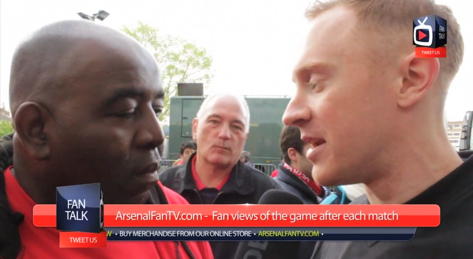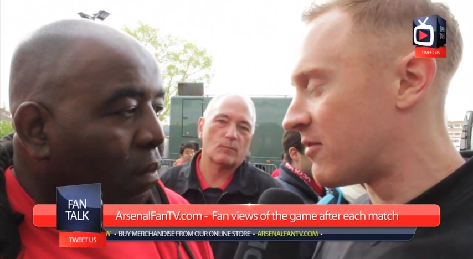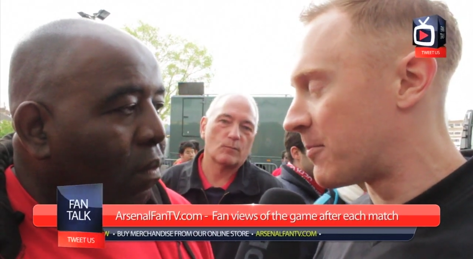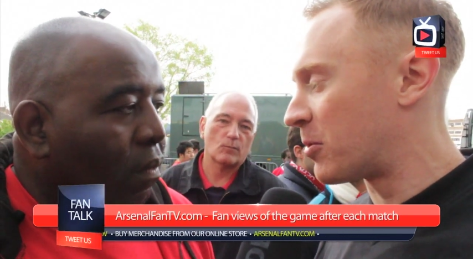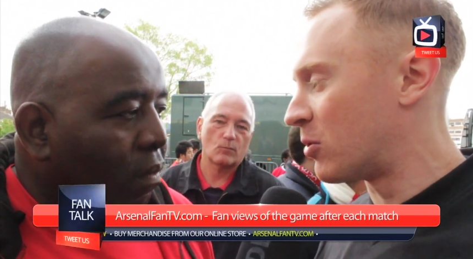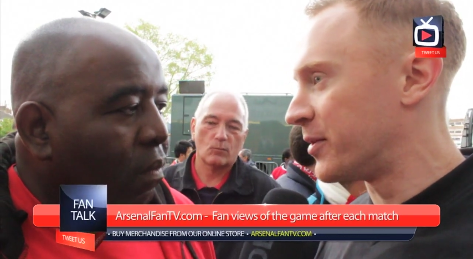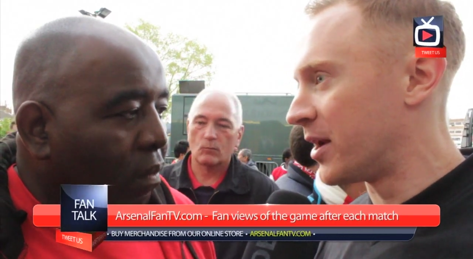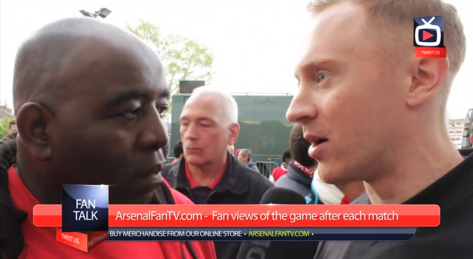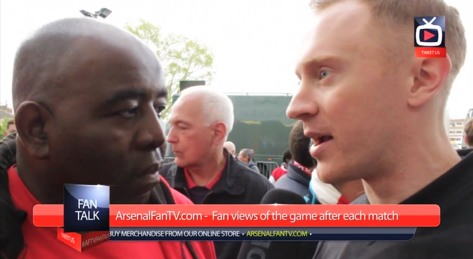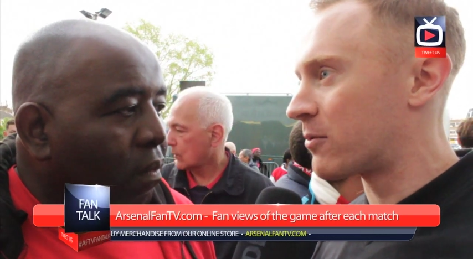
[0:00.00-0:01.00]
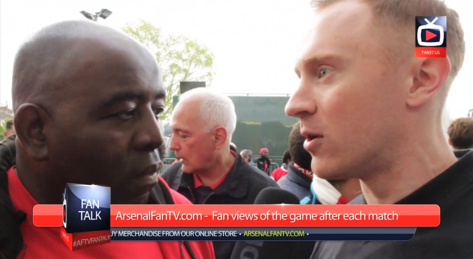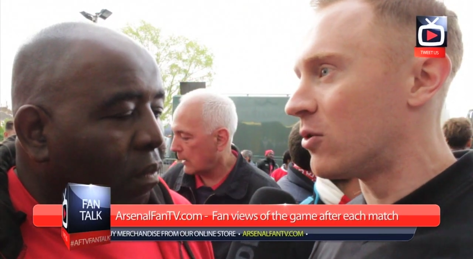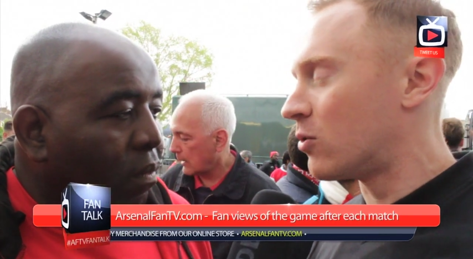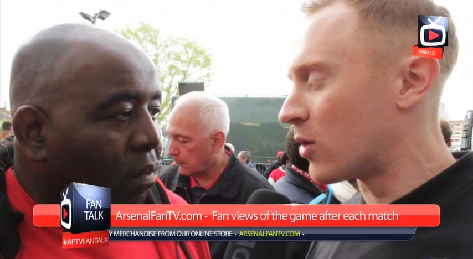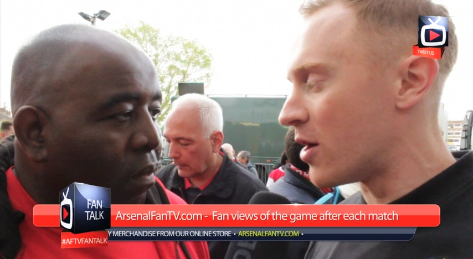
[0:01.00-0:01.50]
Speaker 1: and Liverpool and the like were
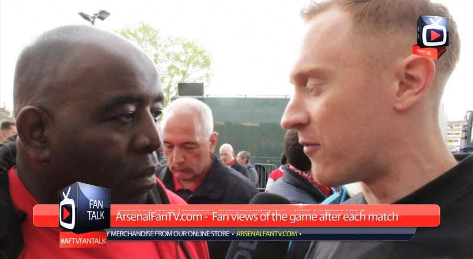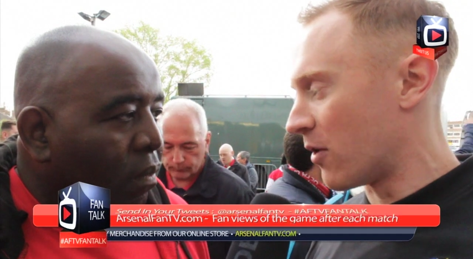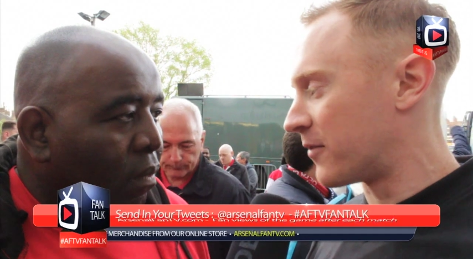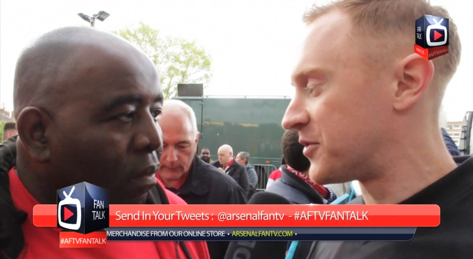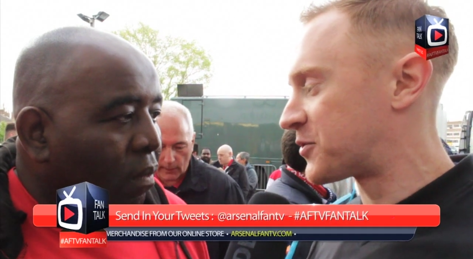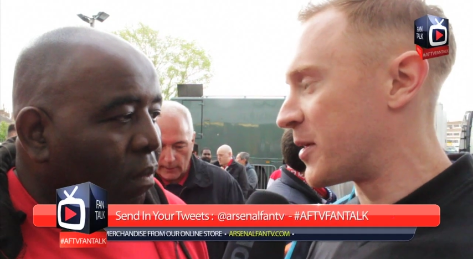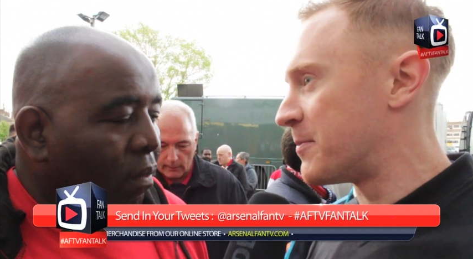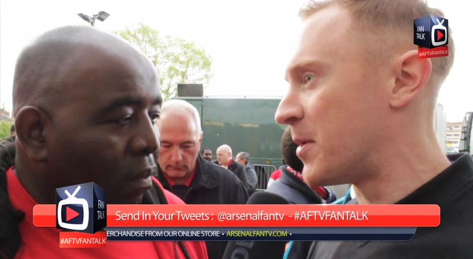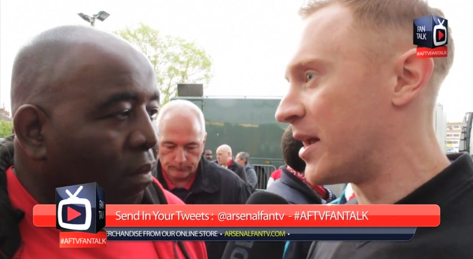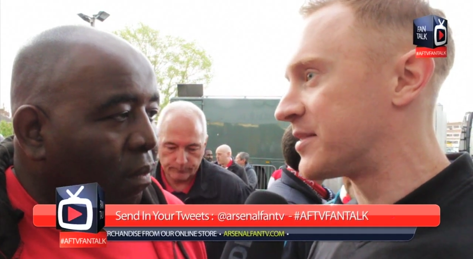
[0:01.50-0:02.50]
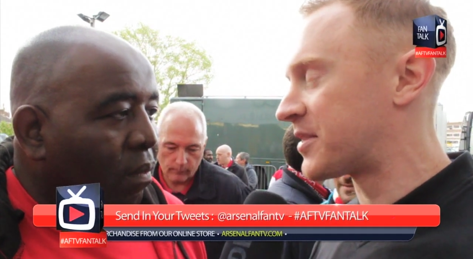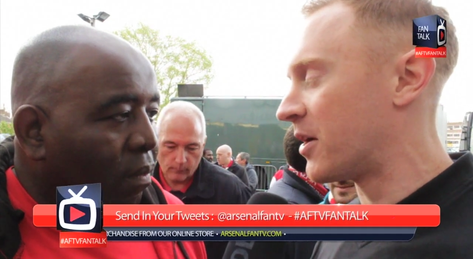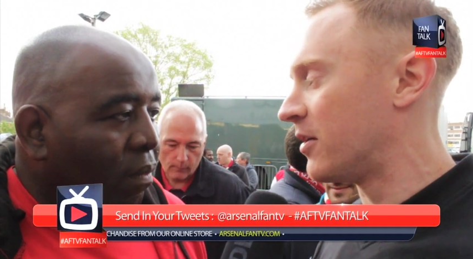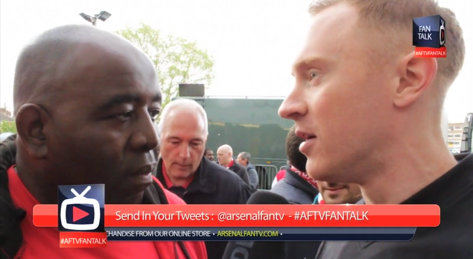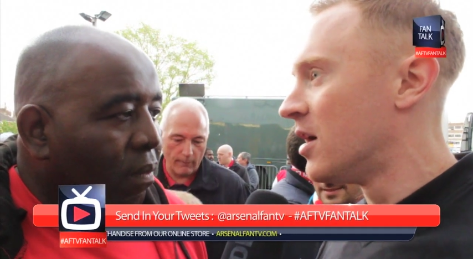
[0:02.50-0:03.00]
all over after 20 minutes.
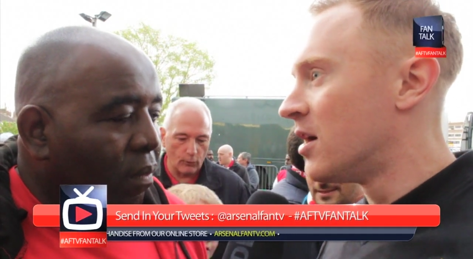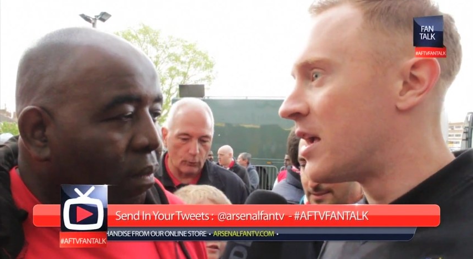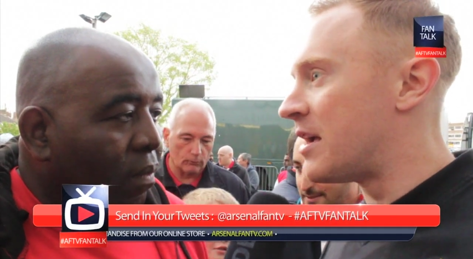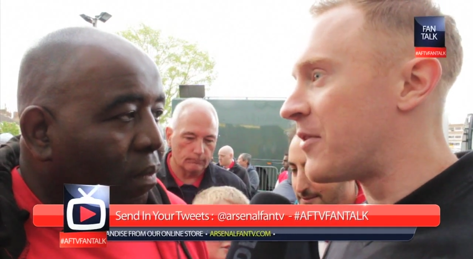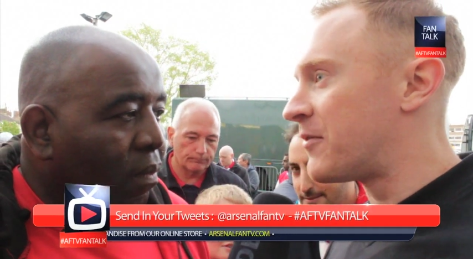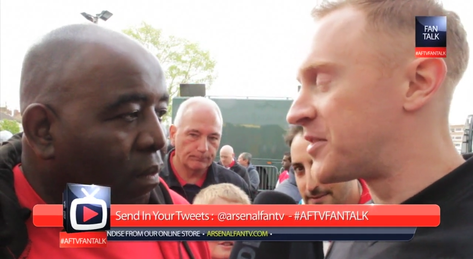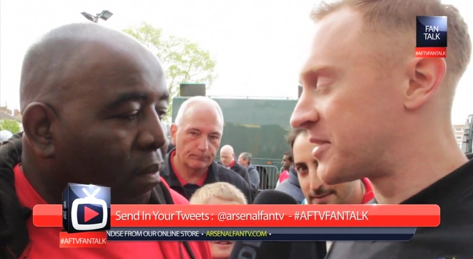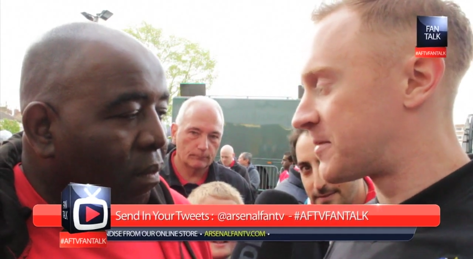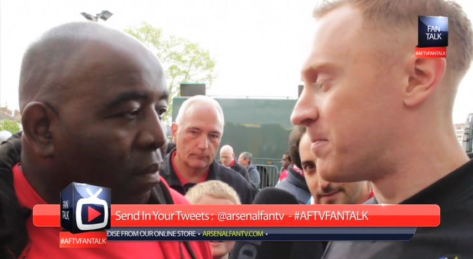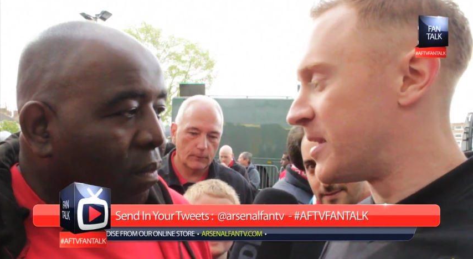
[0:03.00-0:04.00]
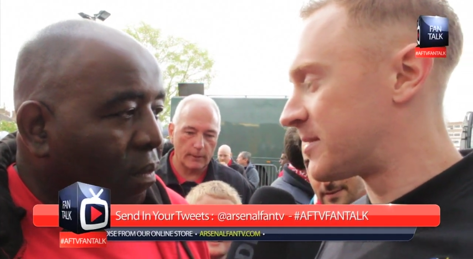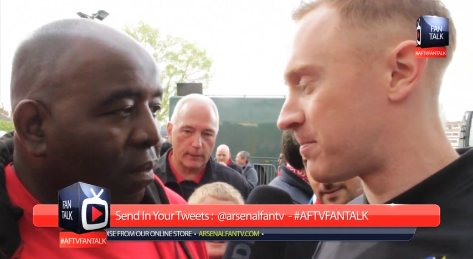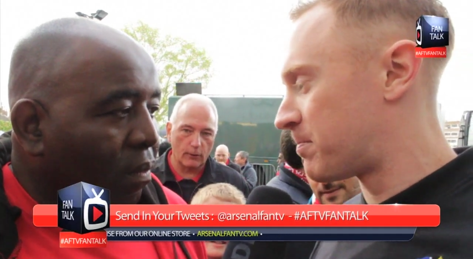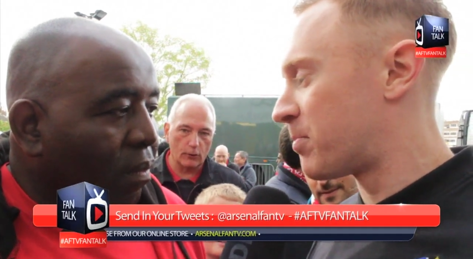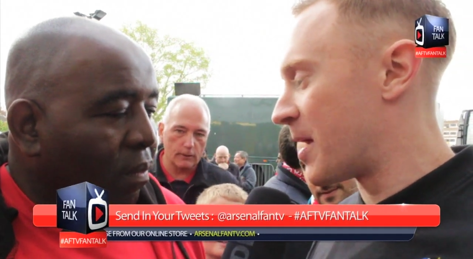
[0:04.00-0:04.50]
So even if it just means
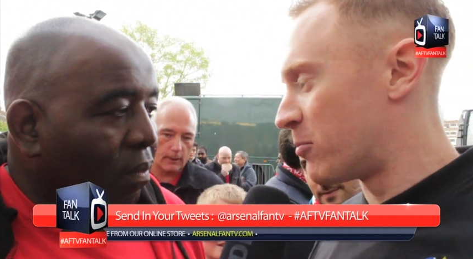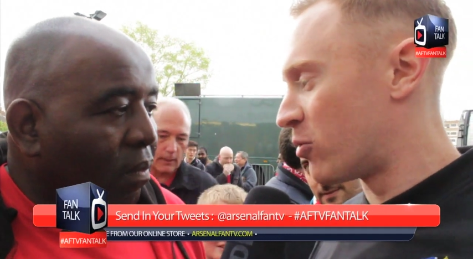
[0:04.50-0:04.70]
playing